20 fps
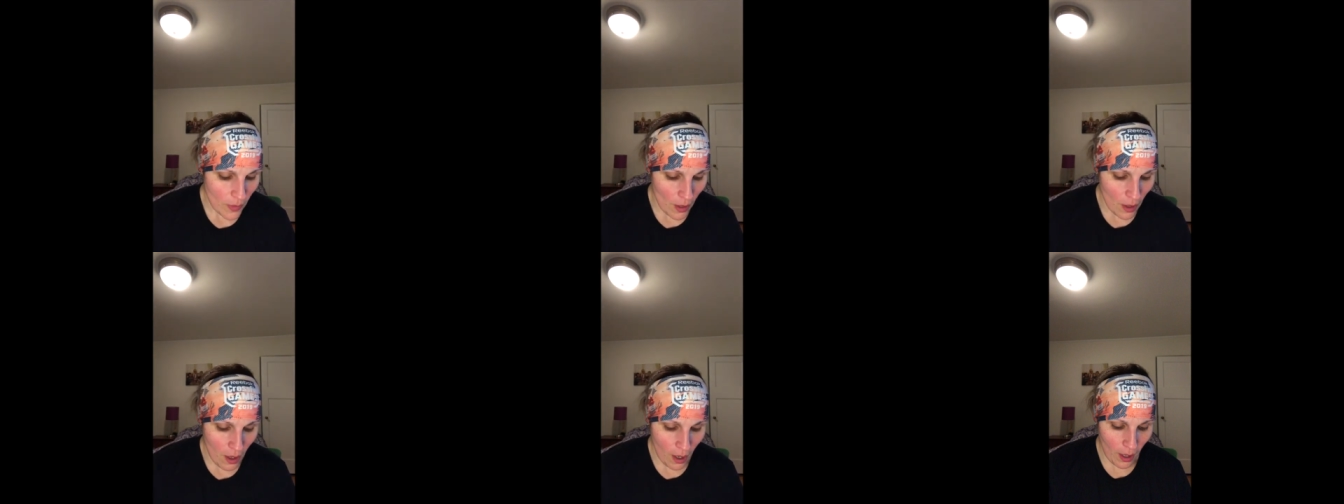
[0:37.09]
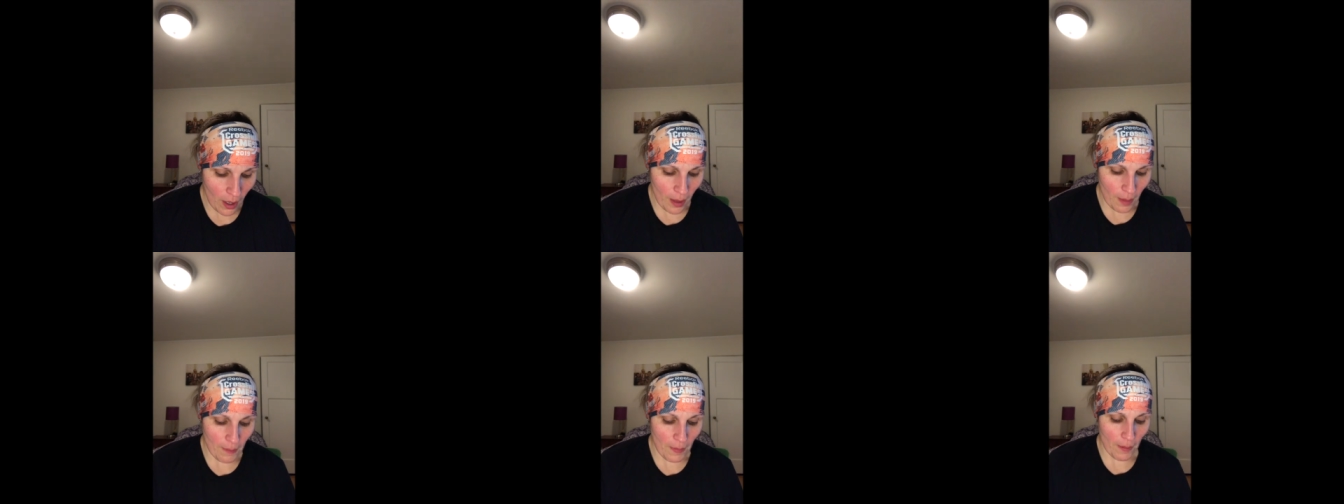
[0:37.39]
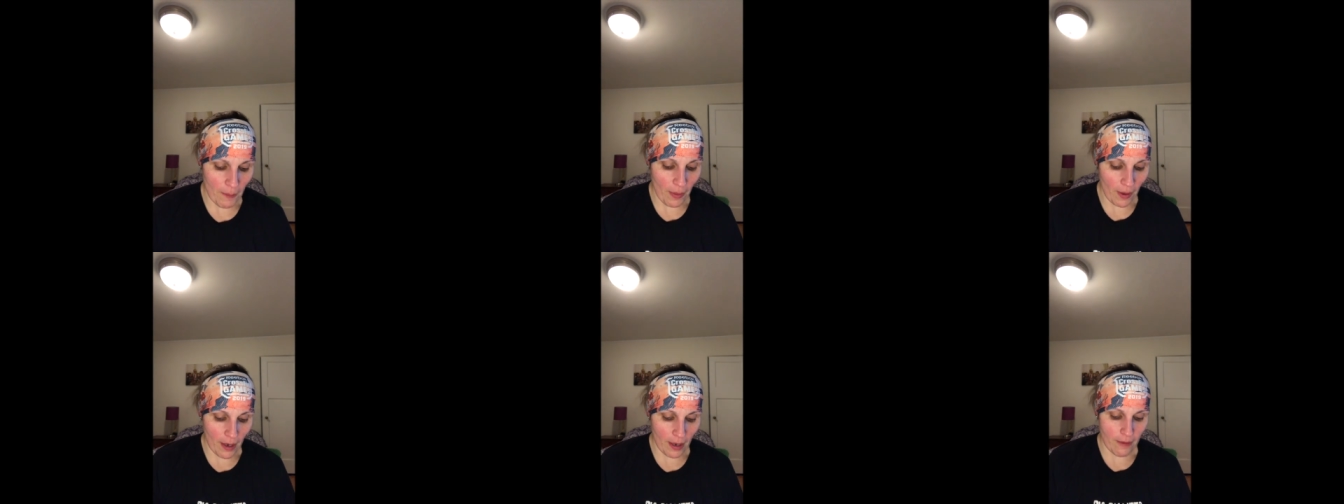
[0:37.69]
Um,
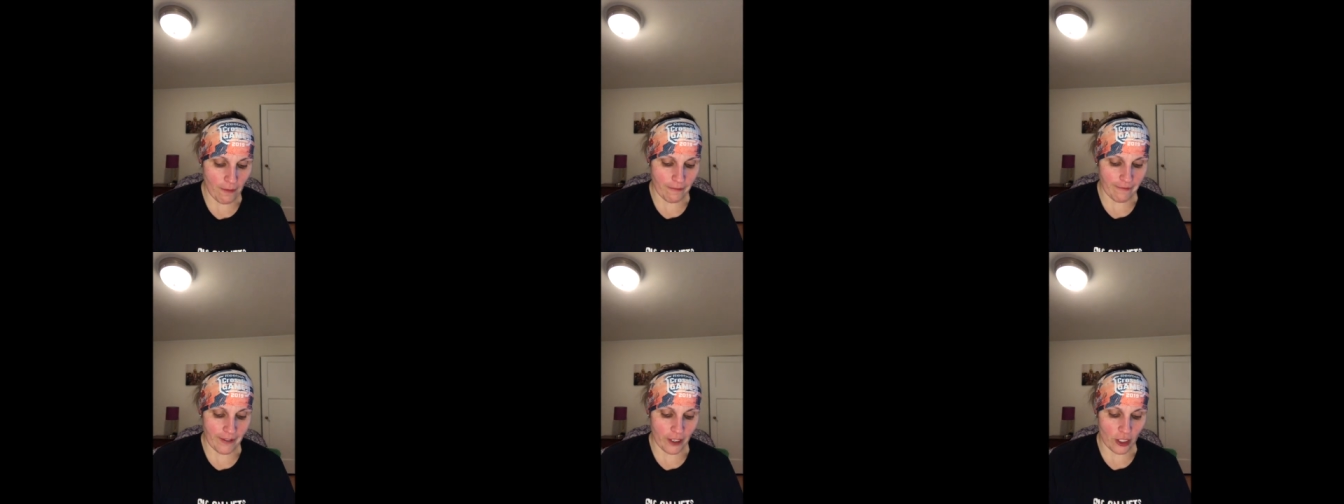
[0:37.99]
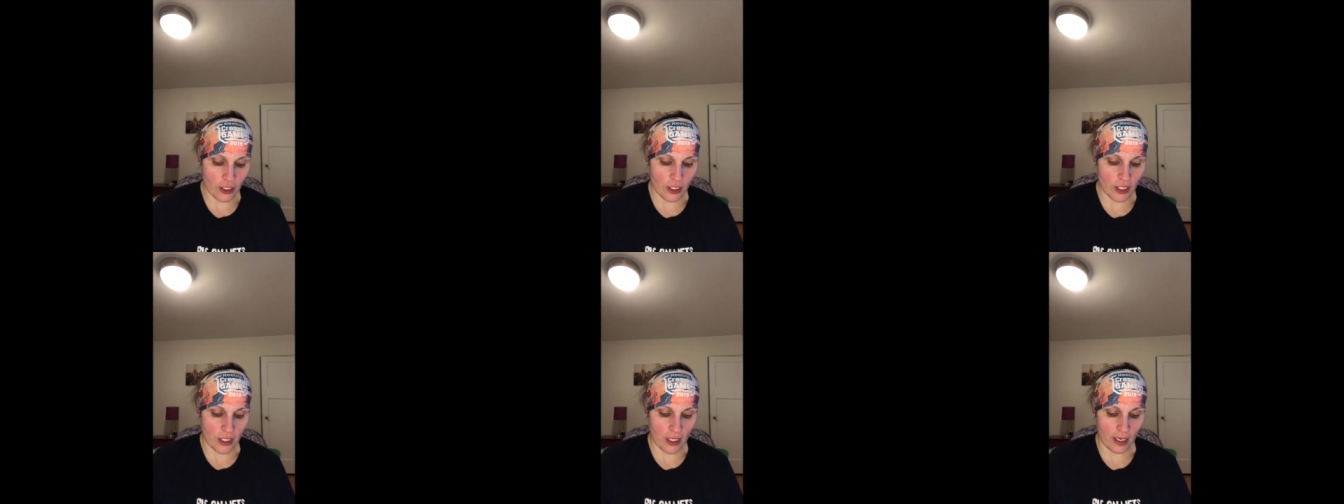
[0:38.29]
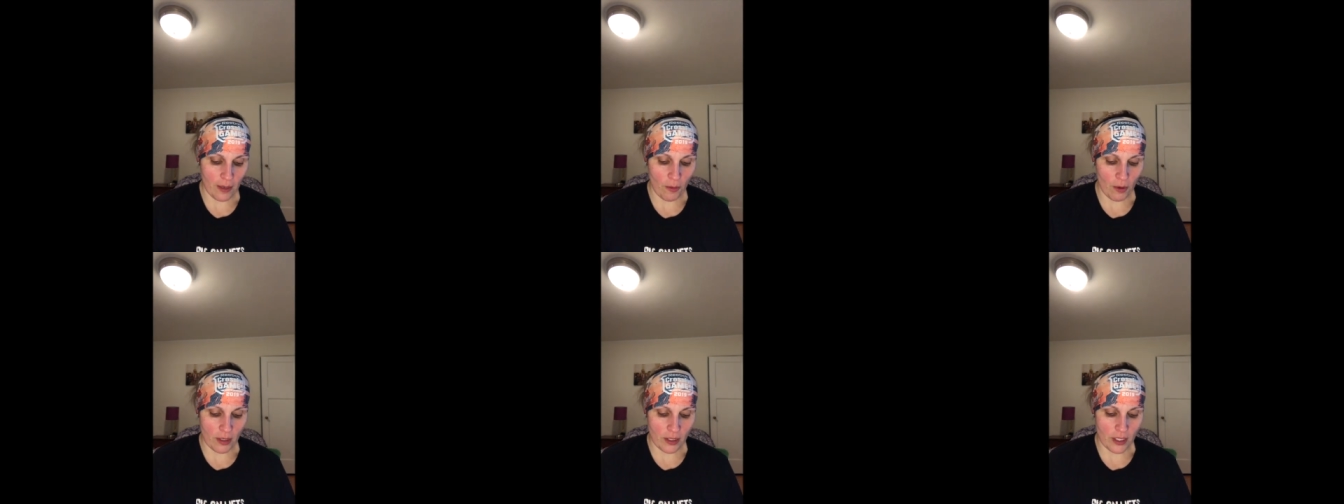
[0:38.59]
but first, I
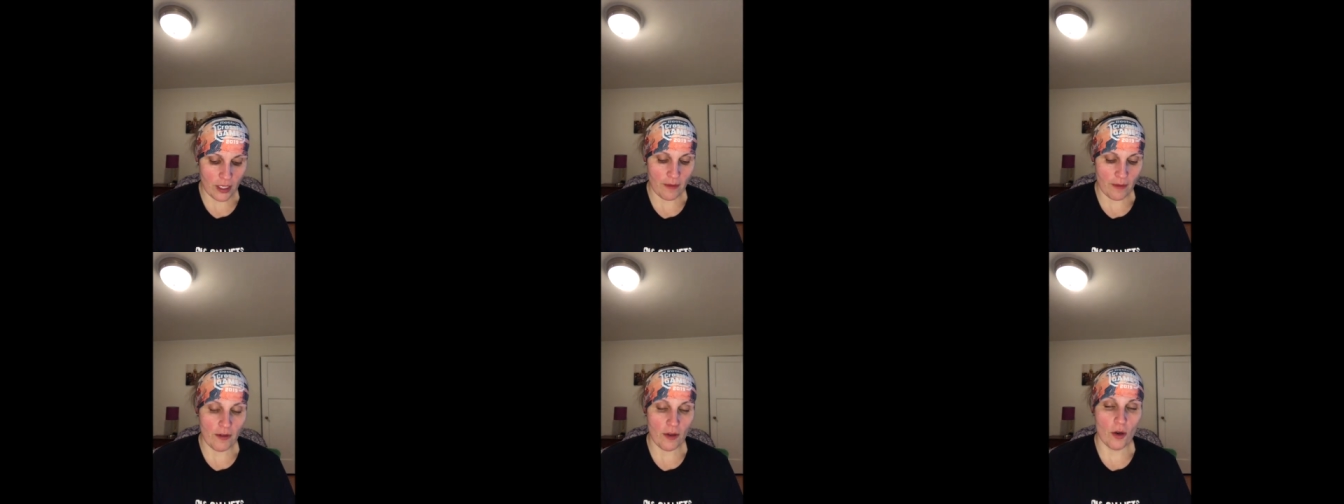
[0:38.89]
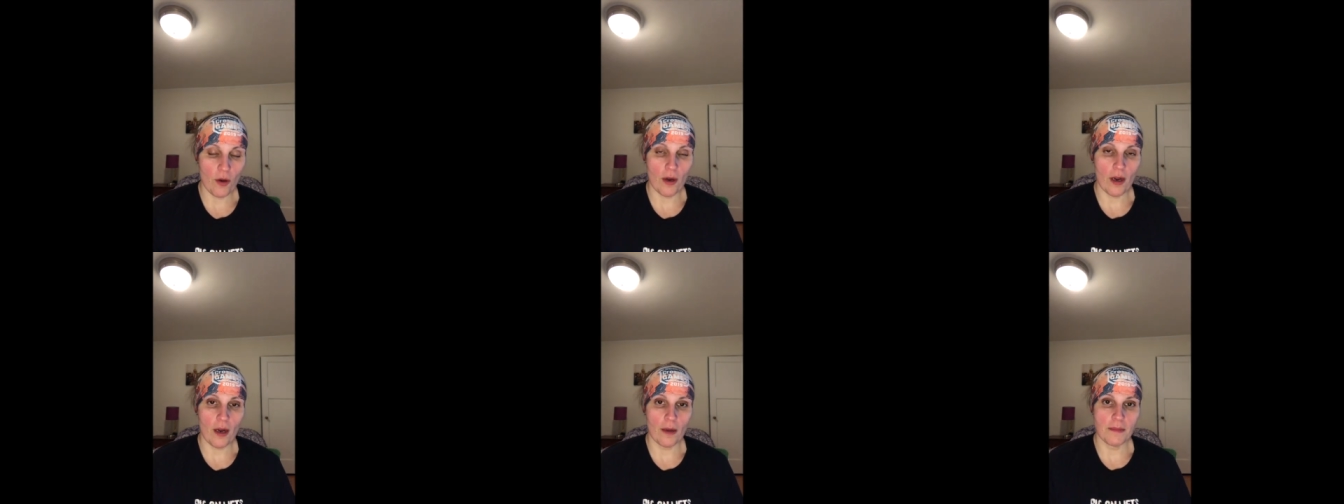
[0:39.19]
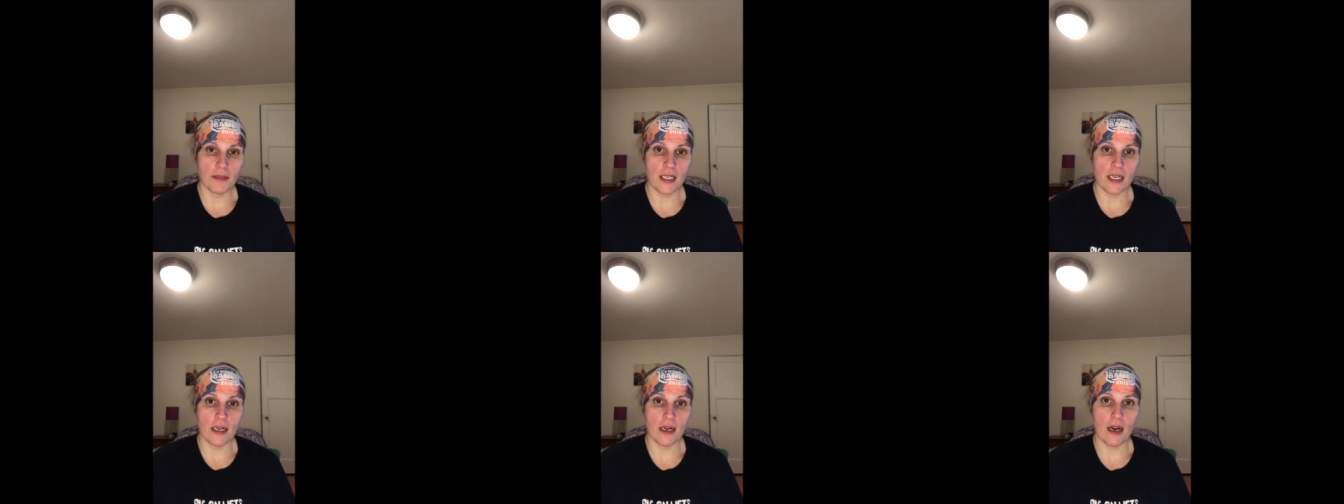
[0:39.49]
wanted to give you a quick
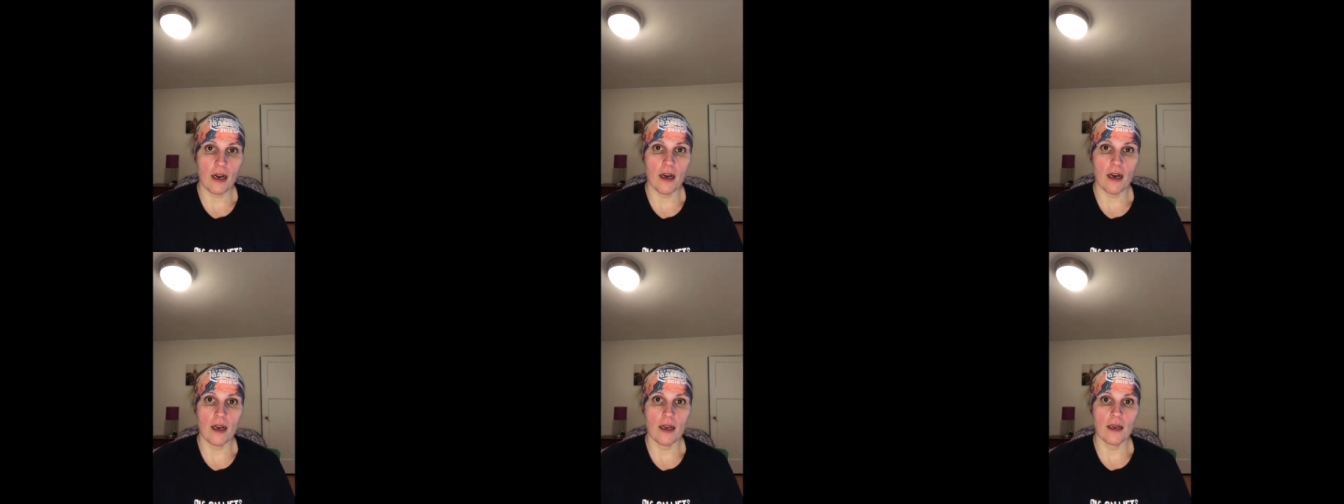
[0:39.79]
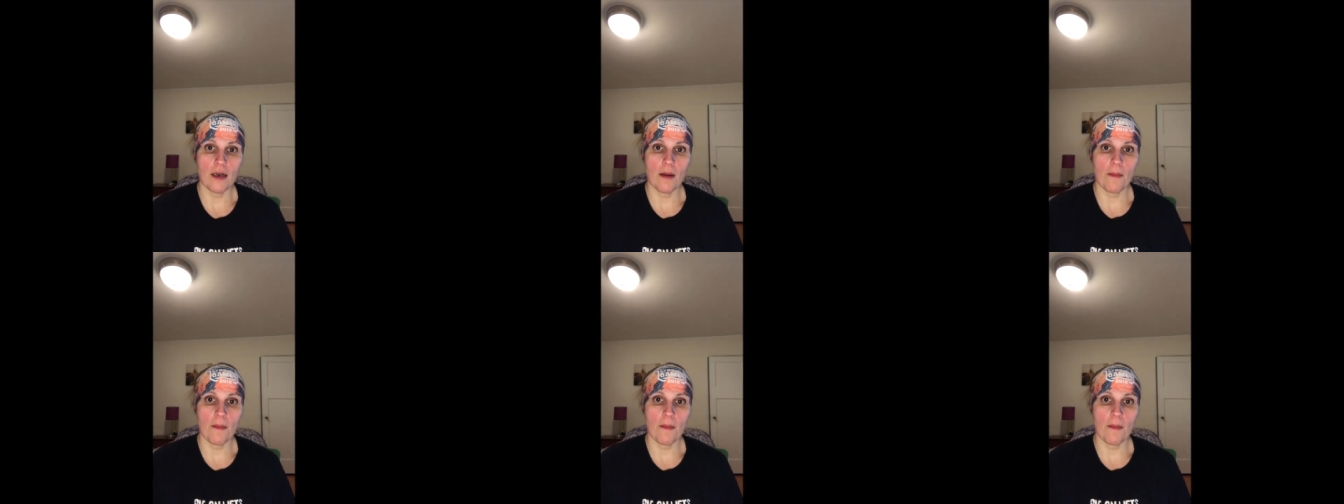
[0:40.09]
update on